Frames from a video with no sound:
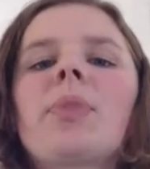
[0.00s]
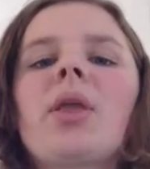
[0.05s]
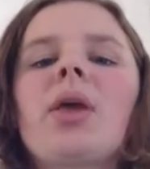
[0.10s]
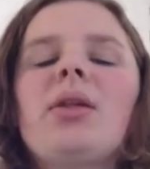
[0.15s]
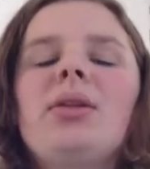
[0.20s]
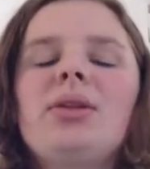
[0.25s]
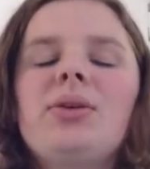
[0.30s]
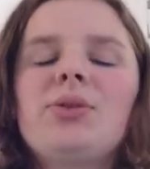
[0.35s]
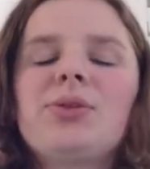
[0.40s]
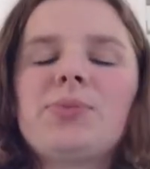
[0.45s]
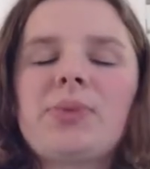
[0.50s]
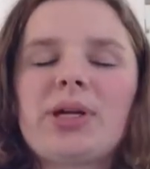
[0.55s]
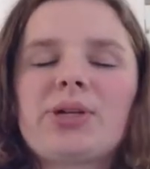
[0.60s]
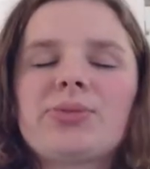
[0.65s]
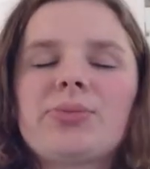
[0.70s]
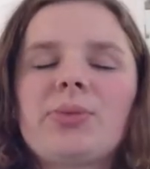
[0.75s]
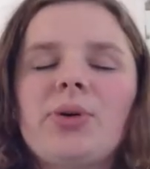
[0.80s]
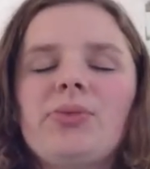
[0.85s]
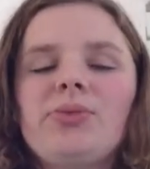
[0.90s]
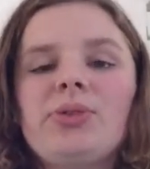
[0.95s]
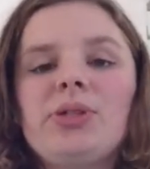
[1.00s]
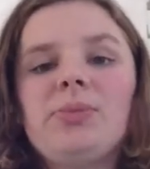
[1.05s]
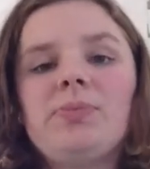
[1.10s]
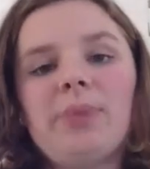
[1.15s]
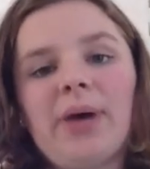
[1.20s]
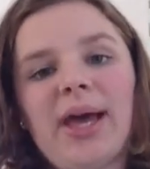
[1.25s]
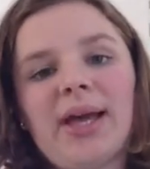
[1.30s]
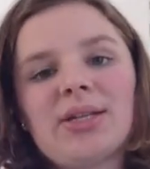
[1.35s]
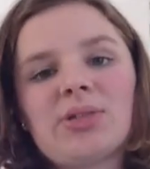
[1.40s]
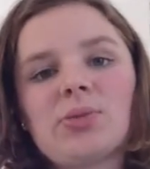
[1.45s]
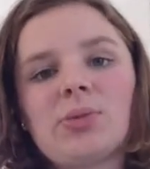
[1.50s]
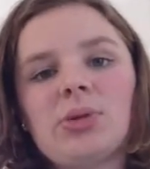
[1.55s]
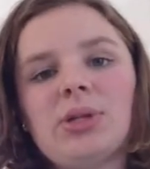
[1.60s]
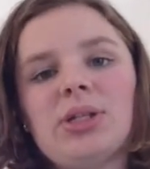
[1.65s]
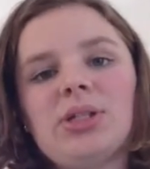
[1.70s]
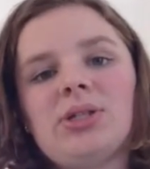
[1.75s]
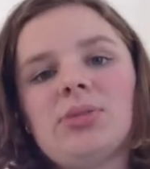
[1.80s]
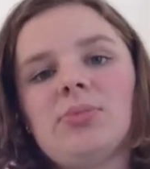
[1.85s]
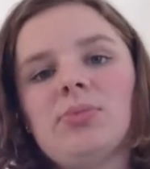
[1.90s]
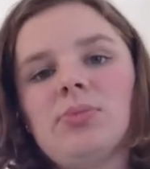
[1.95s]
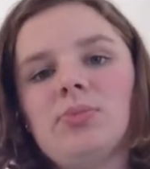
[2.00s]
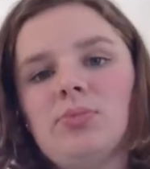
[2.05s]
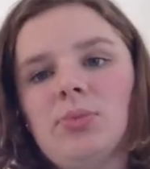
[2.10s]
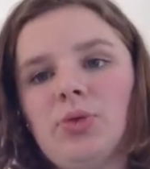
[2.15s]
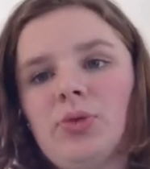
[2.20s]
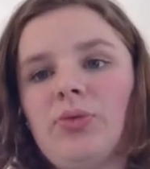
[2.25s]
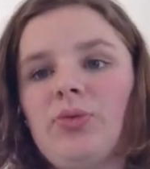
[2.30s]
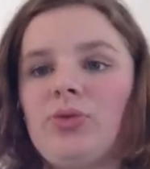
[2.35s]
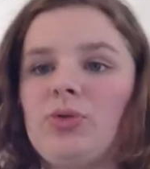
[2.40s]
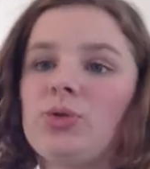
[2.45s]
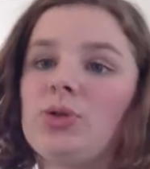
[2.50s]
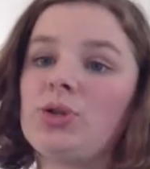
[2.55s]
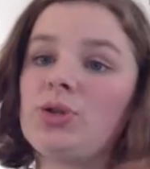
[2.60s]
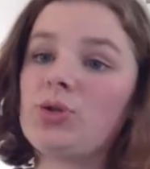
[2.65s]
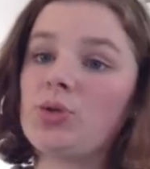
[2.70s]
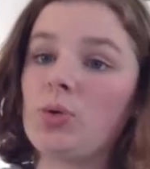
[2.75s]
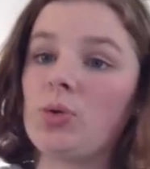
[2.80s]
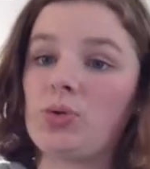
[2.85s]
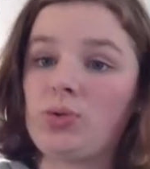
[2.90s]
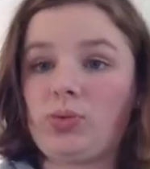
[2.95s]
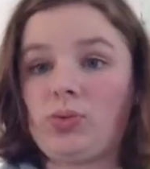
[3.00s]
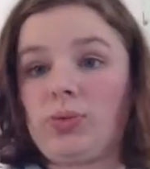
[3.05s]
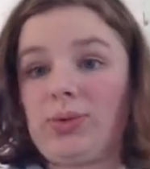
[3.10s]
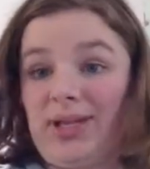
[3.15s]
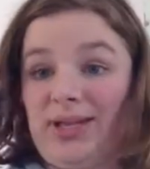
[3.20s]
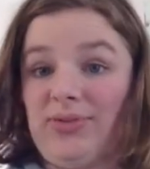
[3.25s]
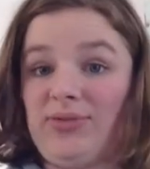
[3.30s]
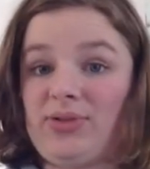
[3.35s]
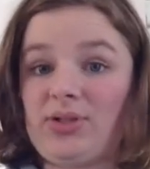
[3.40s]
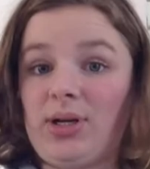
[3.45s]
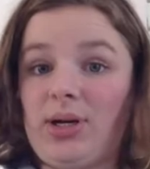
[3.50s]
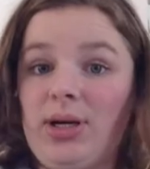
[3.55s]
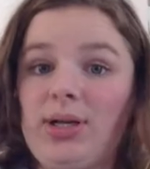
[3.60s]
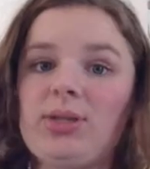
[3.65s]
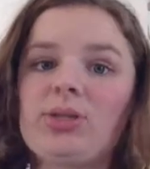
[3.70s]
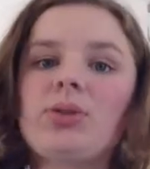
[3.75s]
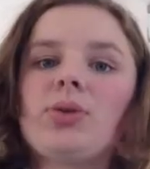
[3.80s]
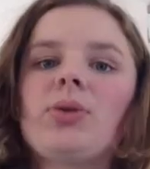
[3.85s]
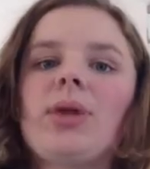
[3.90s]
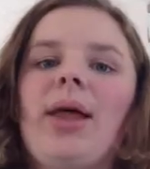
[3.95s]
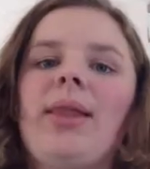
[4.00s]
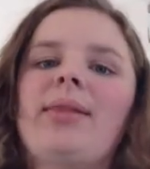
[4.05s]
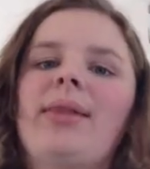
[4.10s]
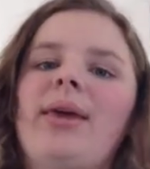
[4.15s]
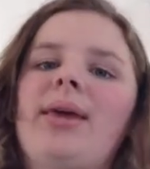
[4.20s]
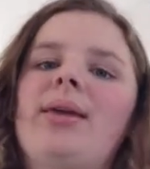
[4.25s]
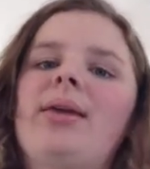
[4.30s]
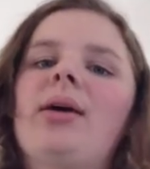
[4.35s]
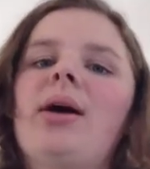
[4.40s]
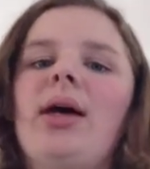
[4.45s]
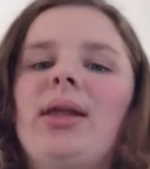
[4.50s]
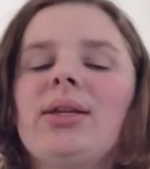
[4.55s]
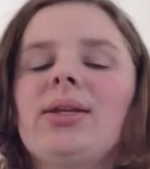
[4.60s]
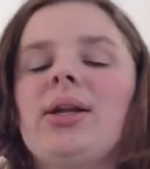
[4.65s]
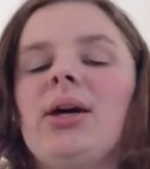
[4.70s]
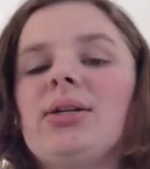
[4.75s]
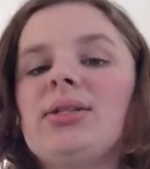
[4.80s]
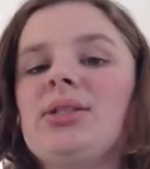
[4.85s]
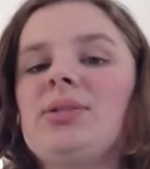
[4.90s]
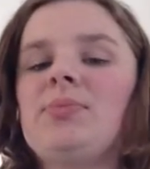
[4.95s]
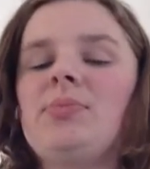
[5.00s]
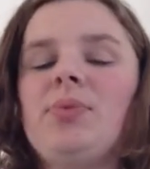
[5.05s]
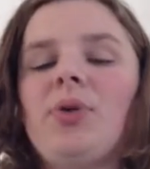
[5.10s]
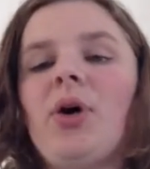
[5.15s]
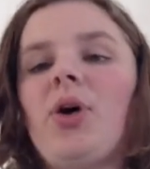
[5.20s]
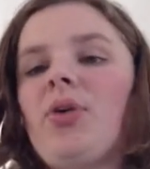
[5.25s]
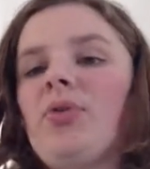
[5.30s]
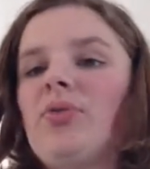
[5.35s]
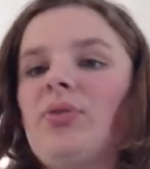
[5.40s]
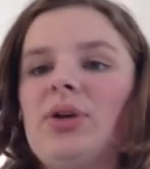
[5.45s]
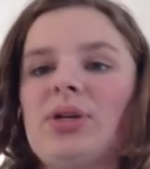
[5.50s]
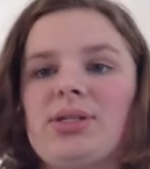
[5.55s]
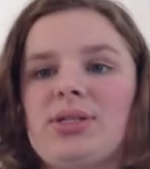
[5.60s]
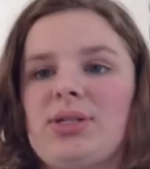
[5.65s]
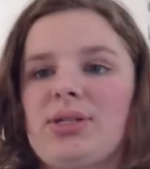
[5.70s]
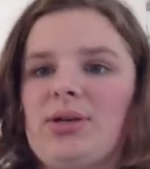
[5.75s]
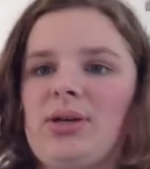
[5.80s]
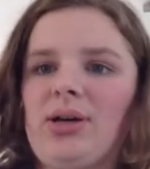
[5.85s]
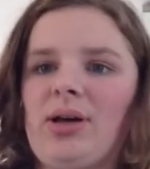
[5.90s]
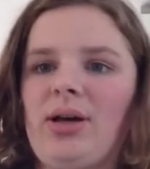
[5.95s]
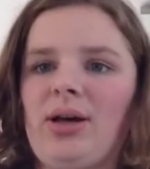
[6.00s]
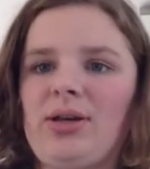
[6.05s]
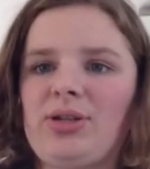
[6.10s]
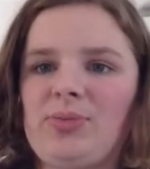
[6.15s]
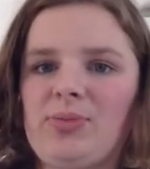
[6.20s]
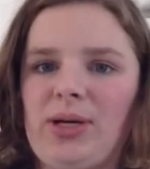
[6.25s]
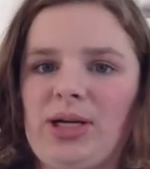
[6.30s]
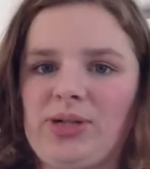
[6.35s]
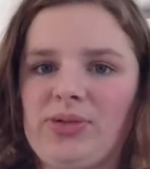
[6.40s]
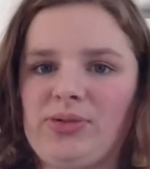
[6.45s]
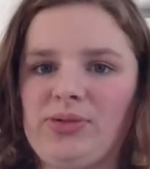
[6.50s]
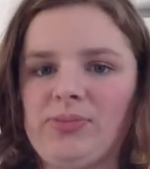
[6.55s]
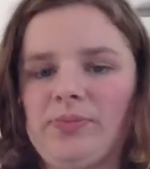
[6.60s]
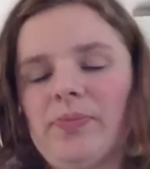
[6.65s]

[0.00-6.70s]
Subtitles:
the spectrum of the PAX will need to move to the short wave side so that they analyze the perfect spectrum.